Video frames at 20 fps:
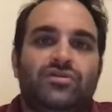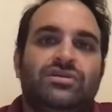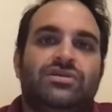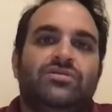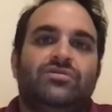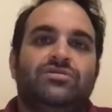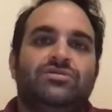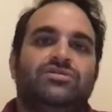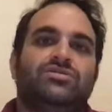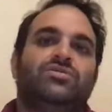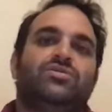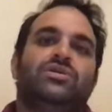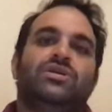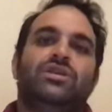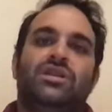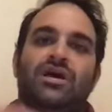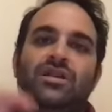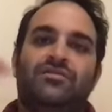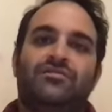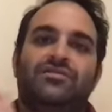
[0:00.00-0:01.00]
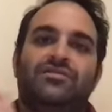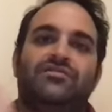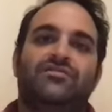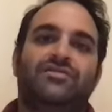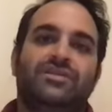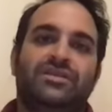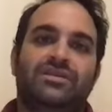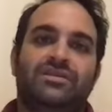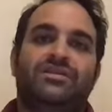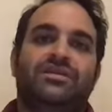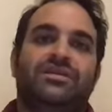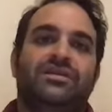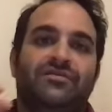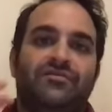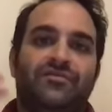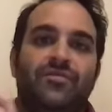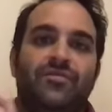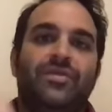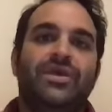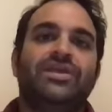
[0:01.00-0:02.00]
and also a lot of different
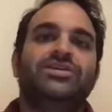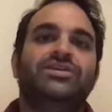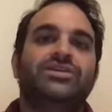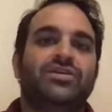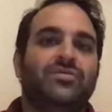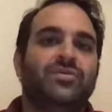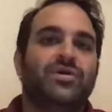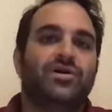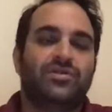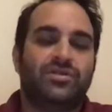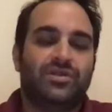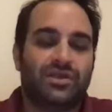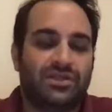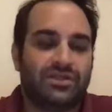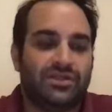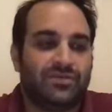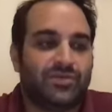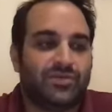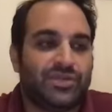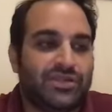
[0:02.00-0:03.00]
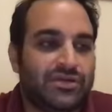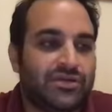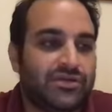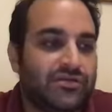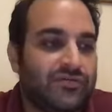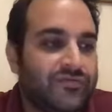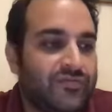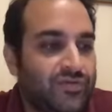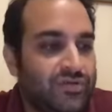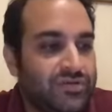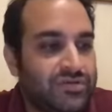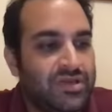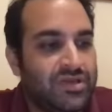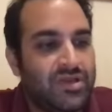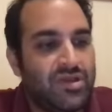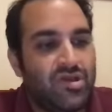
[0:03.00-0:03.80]
information about the particular vault.